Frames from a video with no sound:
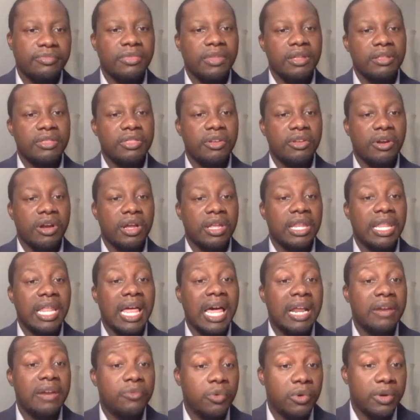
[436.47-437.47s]
There are a
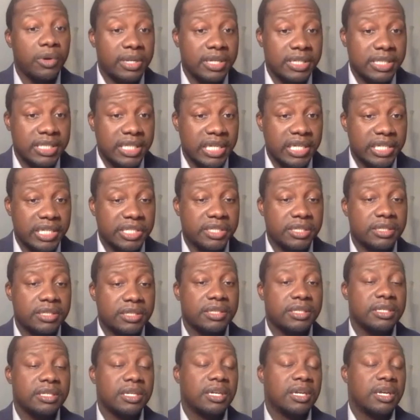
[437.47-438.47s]
lot of
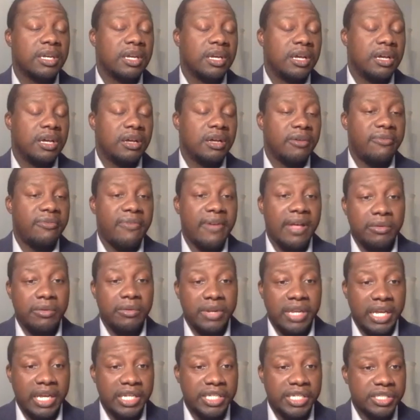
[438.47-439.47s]
organizations,
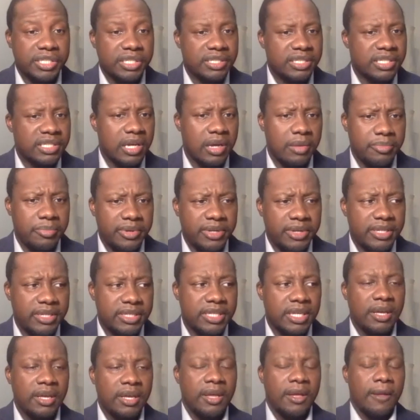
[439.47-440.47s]
foundations, companies
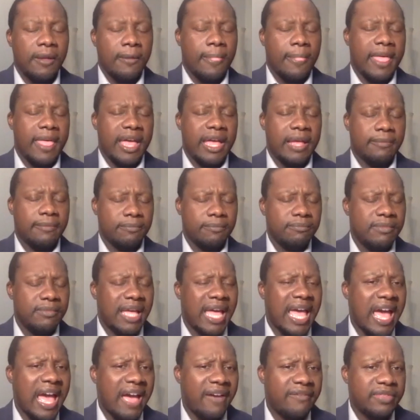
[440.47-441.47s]
that
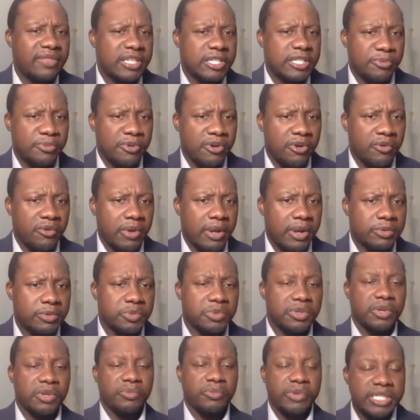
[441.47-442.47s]
have these programs
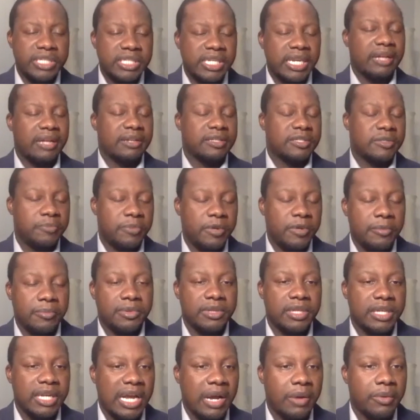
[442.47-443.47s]
where they're reaching out to
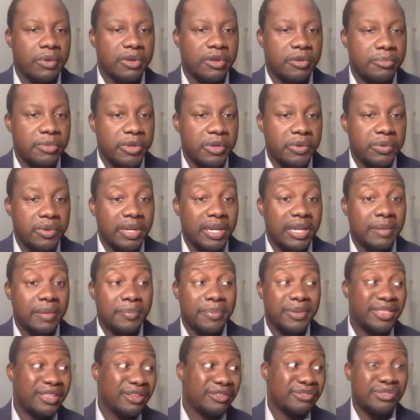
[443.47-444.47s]
people in our community,
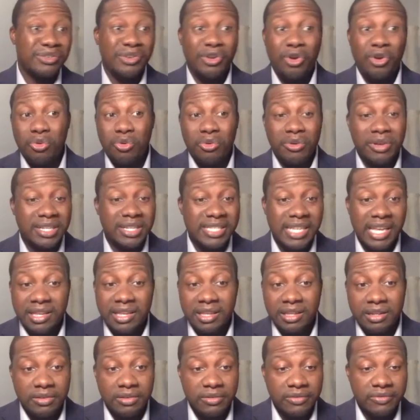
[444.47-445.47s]
but there's no
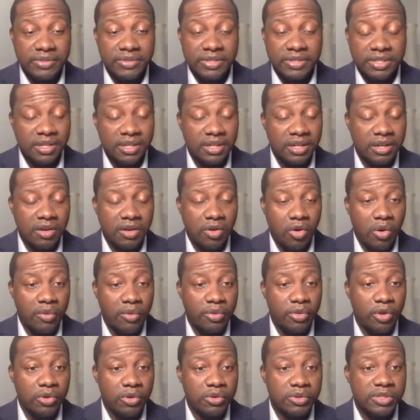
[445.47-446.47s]
executives
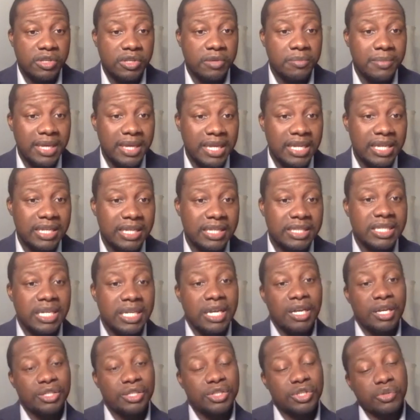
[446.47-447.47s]
on those committees
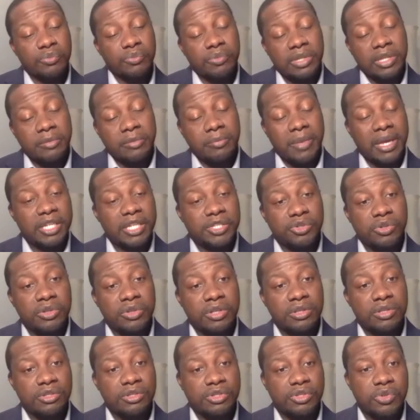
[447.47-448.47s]
to really make sure
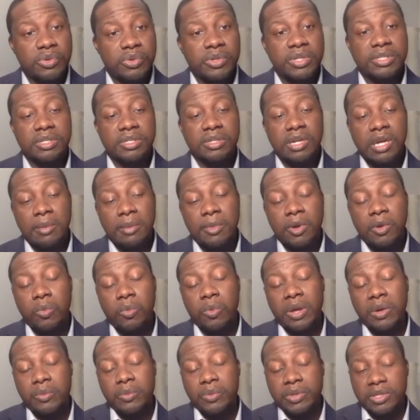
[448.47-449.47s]
that the students are coming
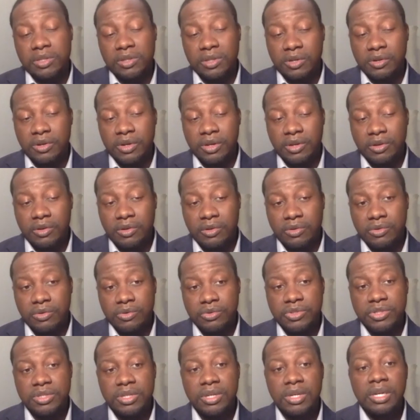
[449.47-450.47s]
away with learning
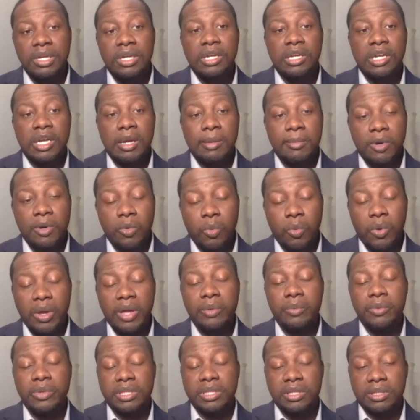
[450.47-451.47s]
goals, coming away
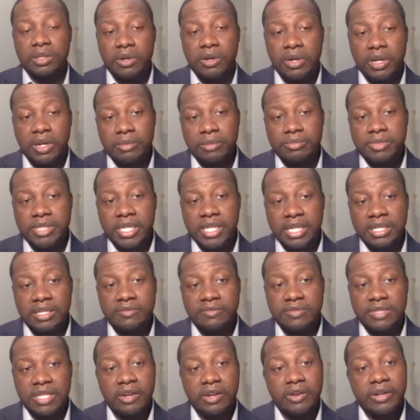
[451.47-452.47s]
with the learning
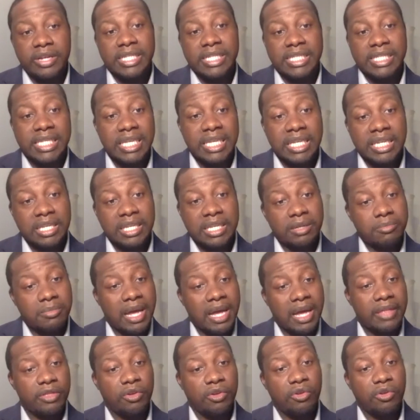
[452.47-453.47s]
objectives that are intended
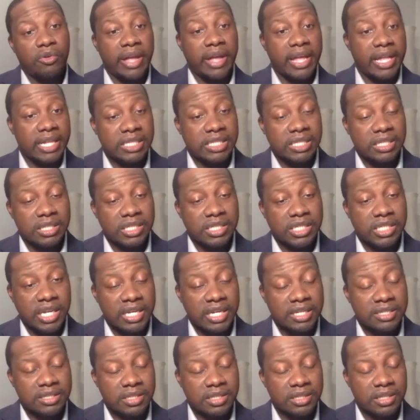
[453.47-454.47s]
by the grants and the
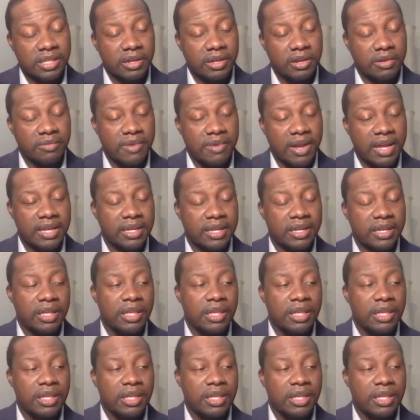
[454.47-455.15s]
checks that they are writing.